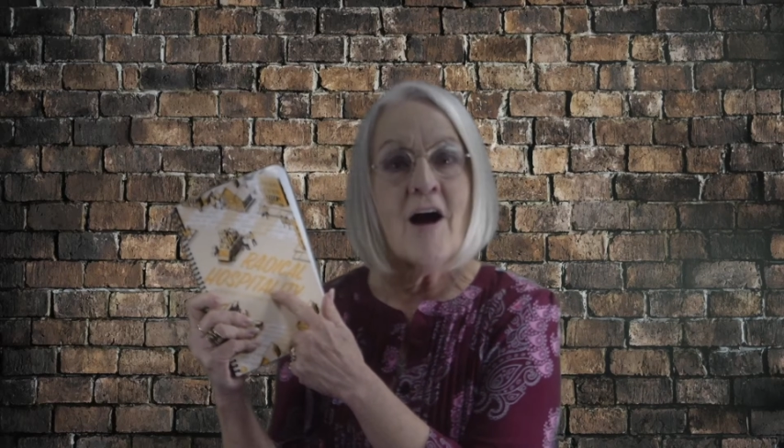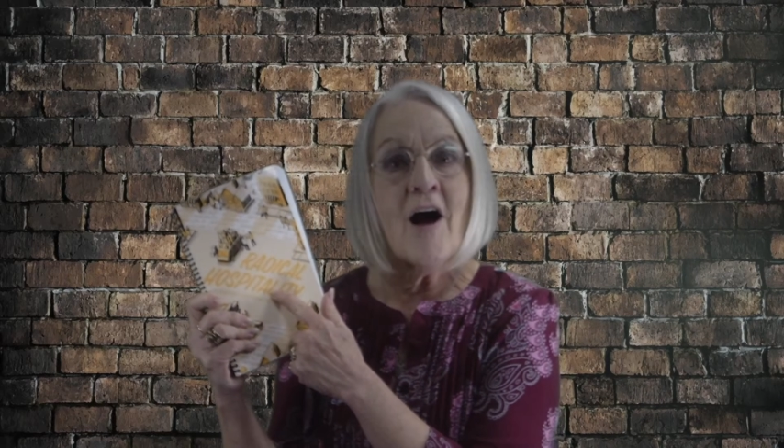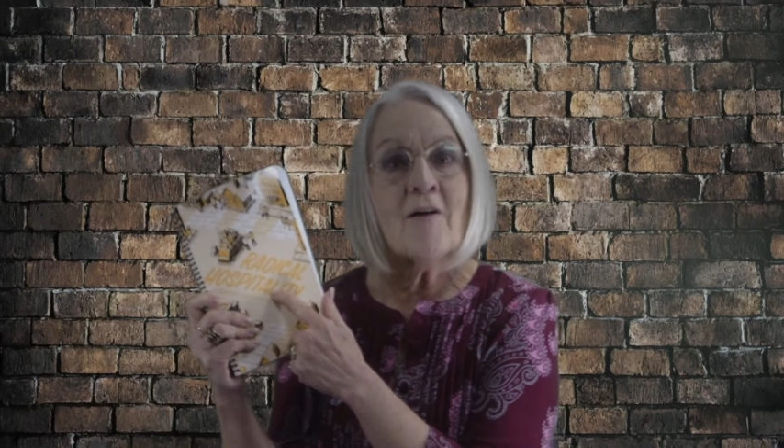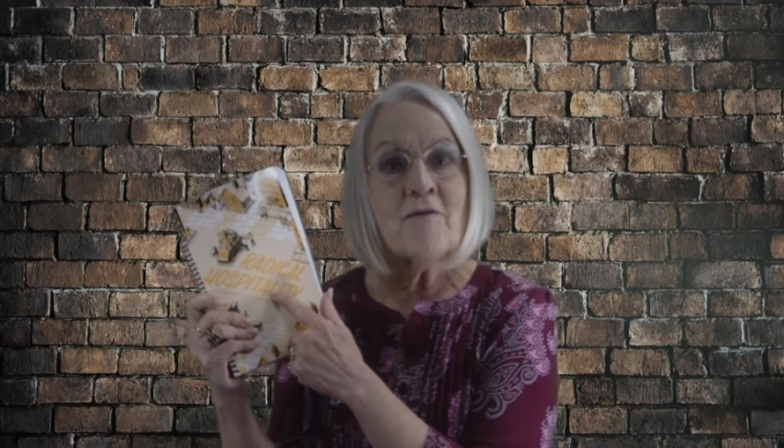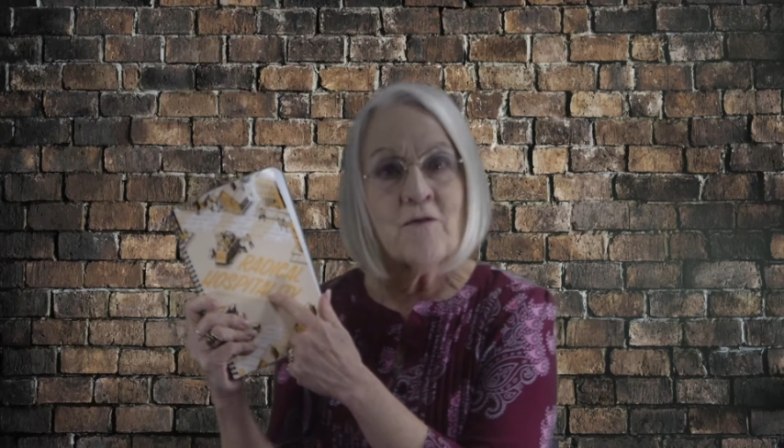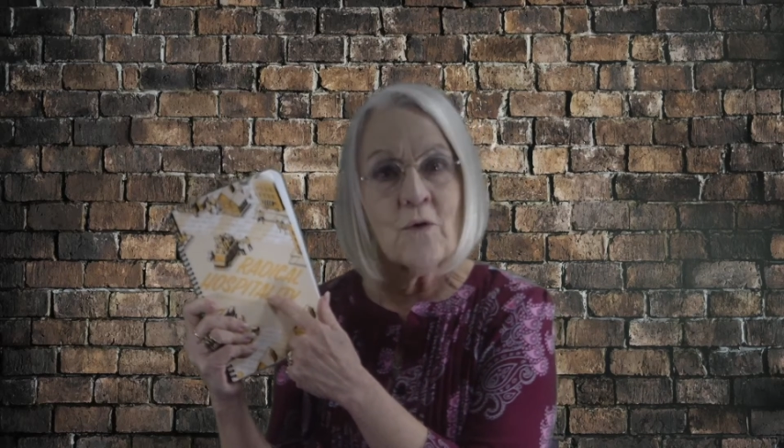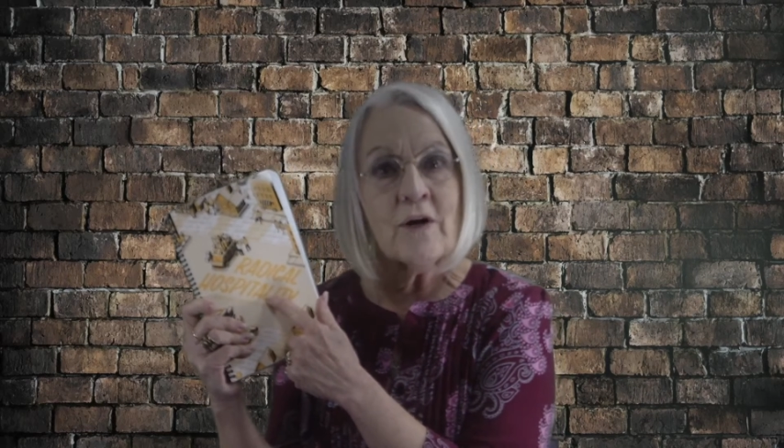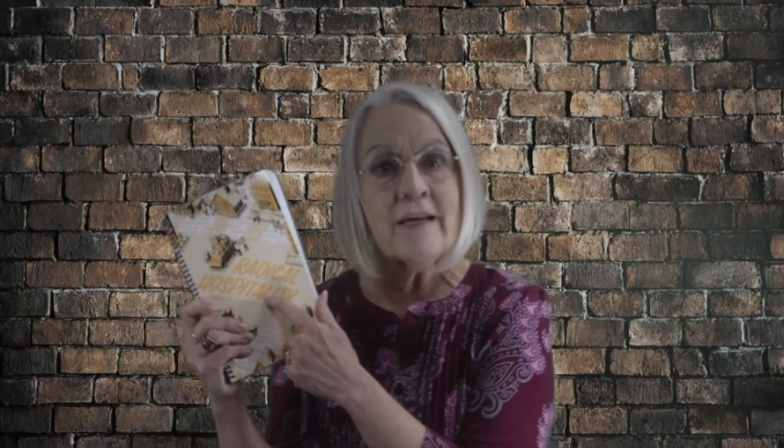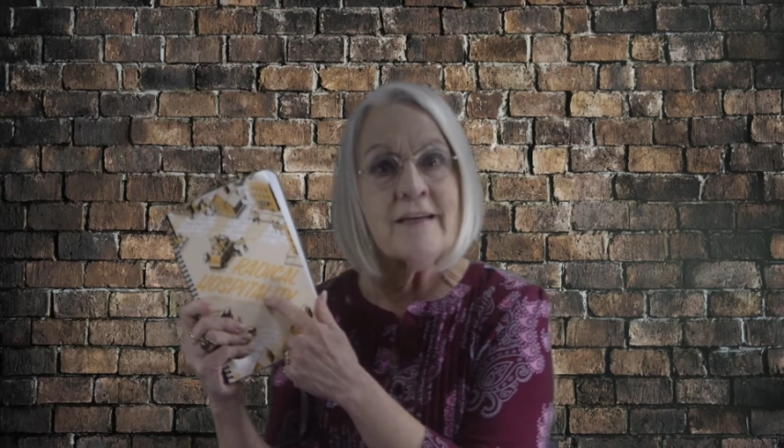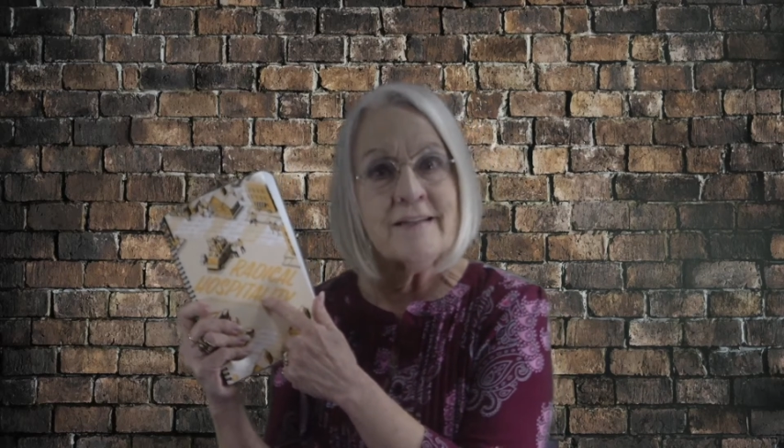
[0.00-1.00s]
a
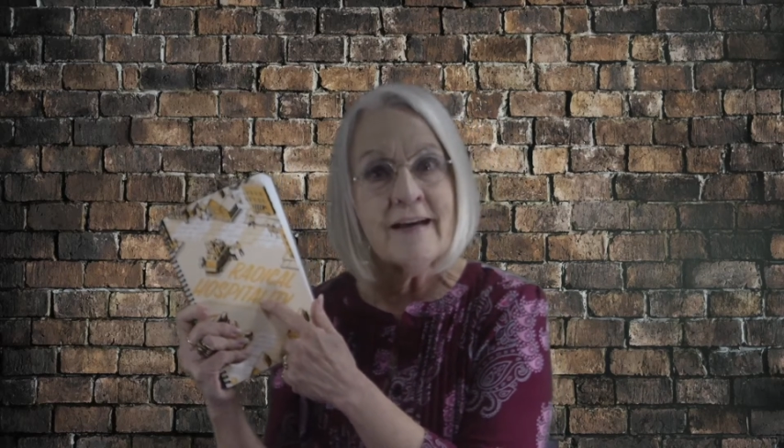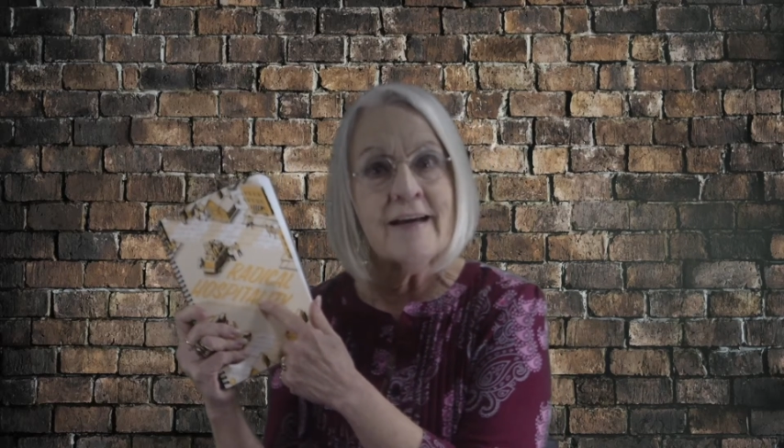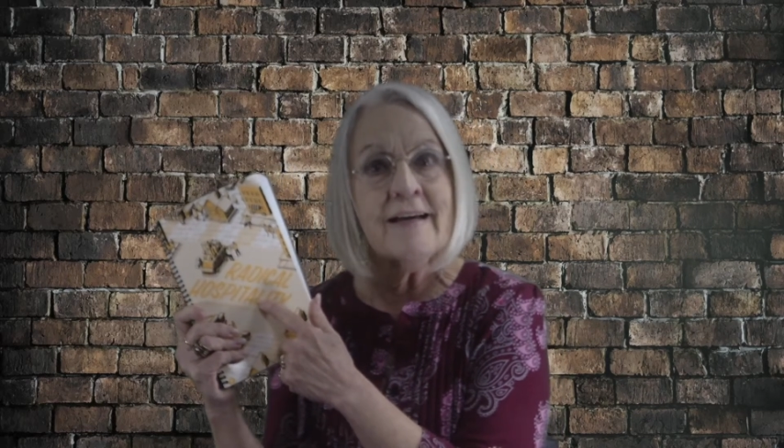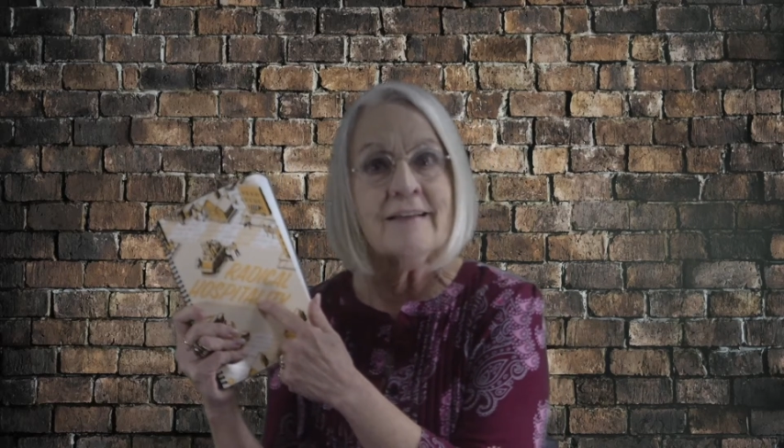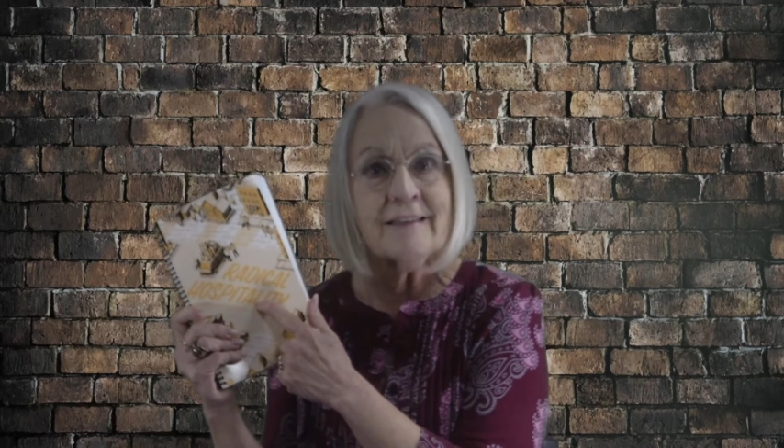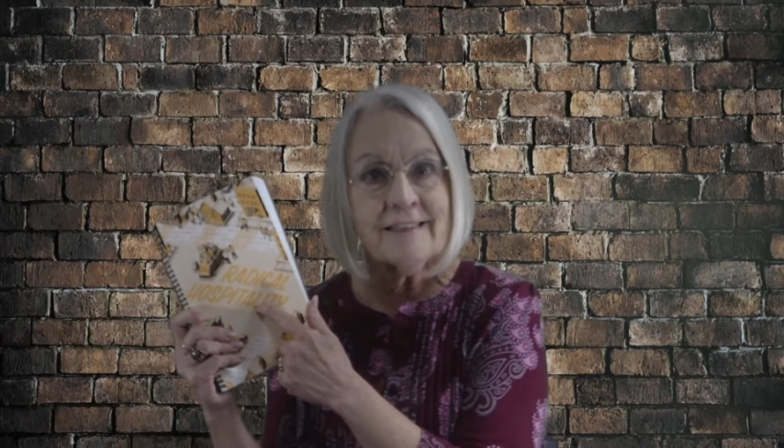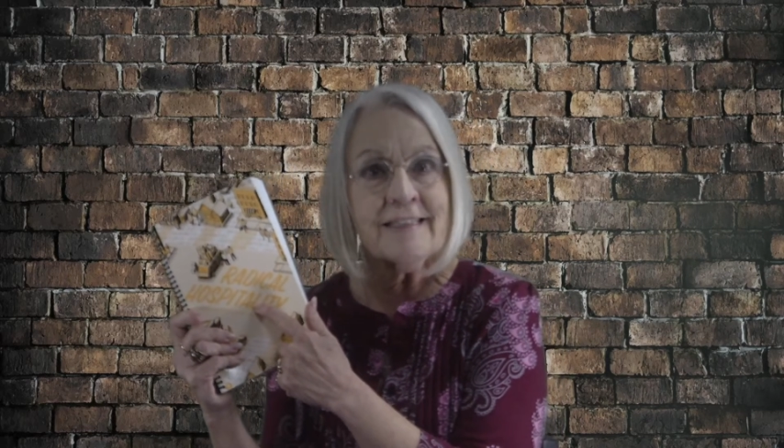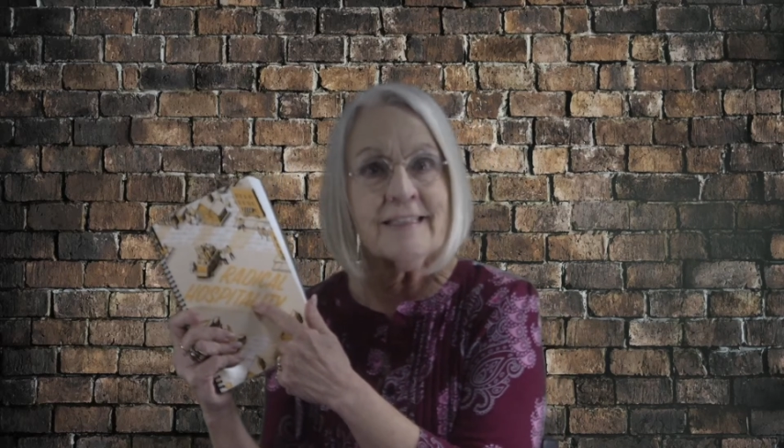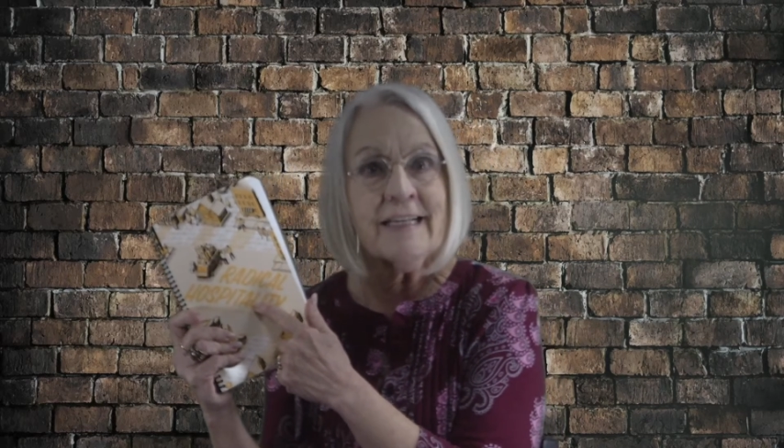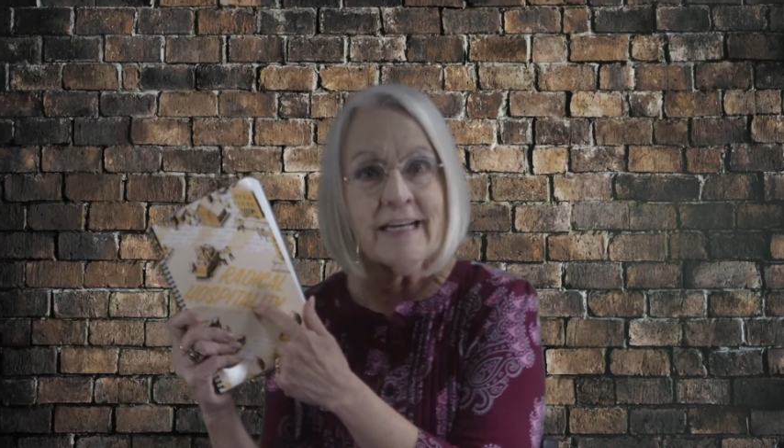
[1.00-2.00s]
40 day
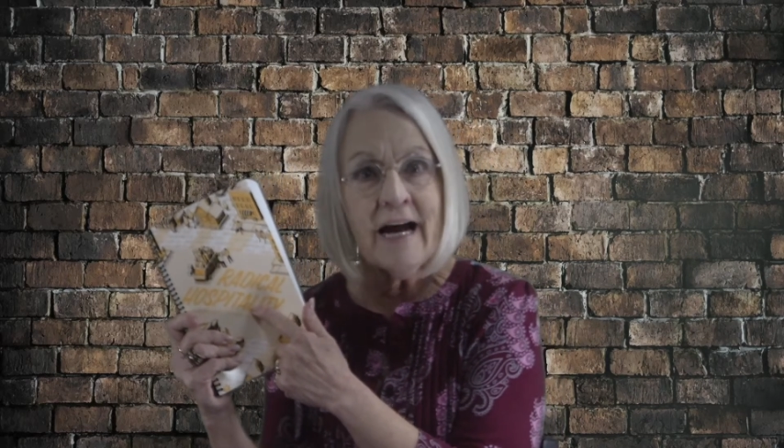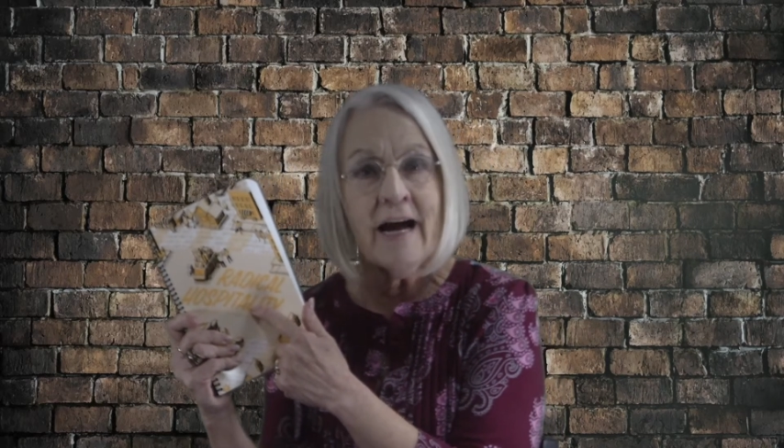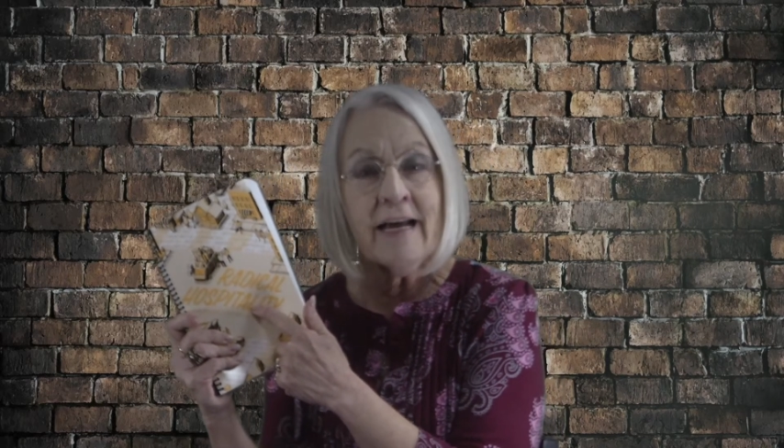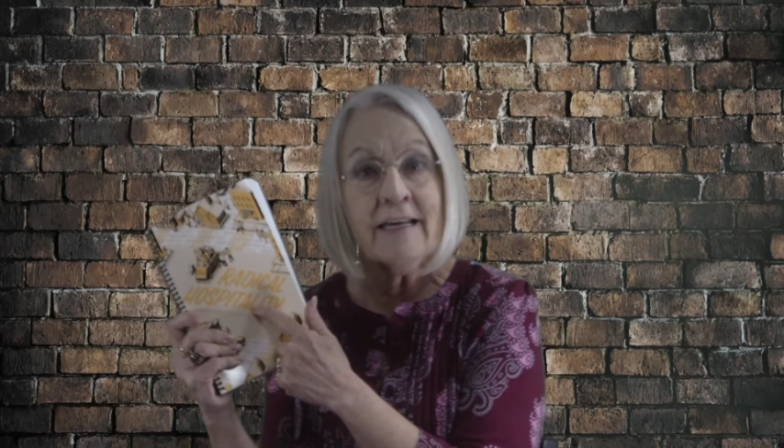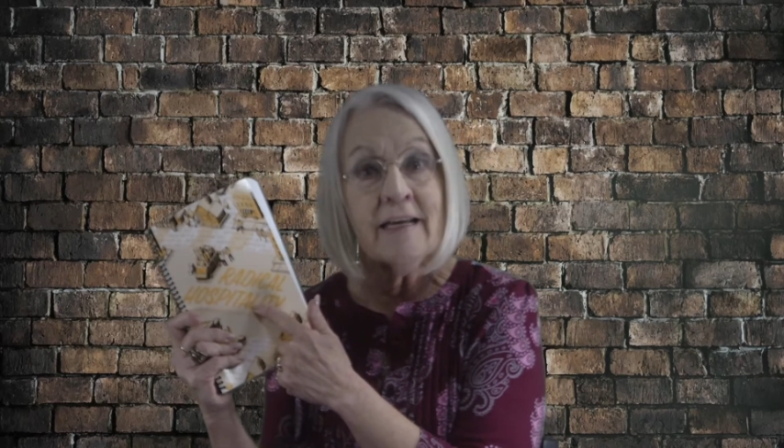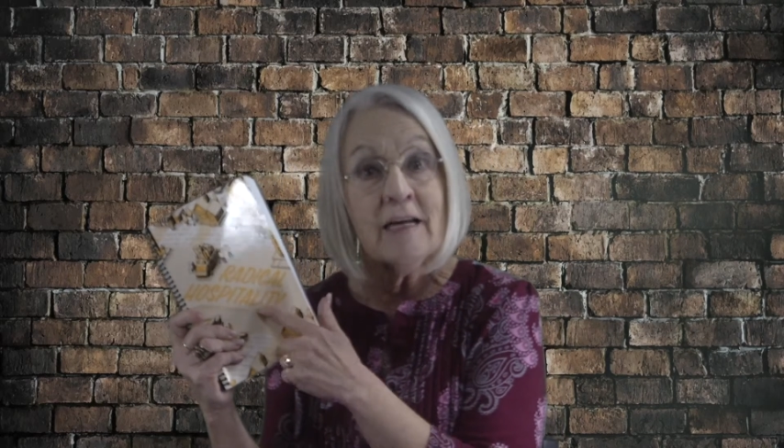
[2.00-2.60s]
listening guide.